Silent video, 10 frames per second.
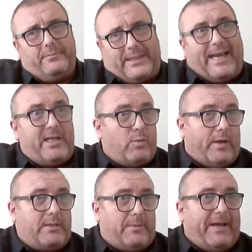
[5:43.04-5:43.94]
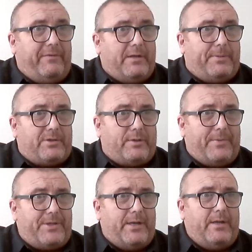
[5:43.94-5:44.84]
get his wallet to pay for the
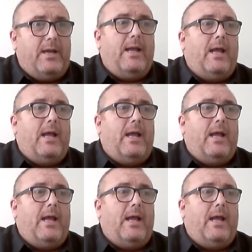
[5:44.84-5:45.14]
prescription.